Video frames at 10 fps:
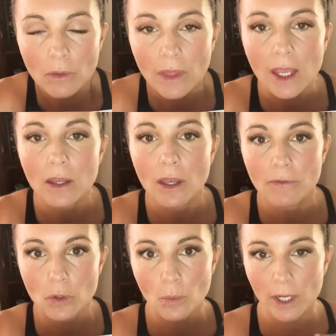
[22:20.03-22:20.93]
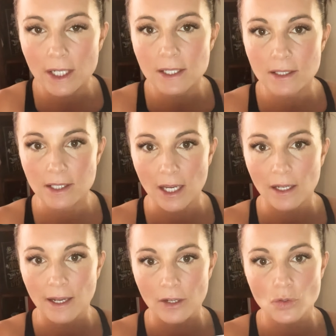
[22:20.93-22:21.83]
Like, if you want it to stay a
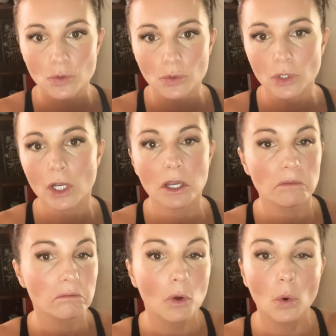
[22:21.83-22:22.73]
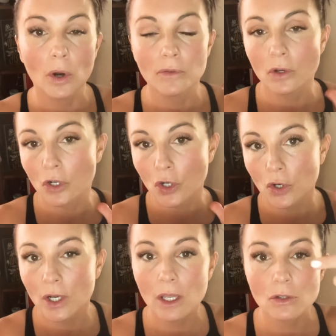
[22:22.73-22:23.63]
natural look, or if you're in a
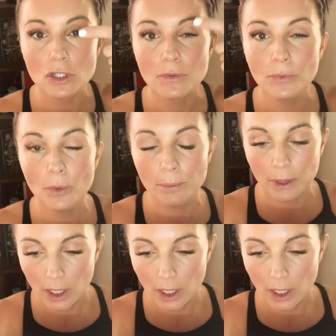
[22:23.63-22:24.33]
hurry, just whoop,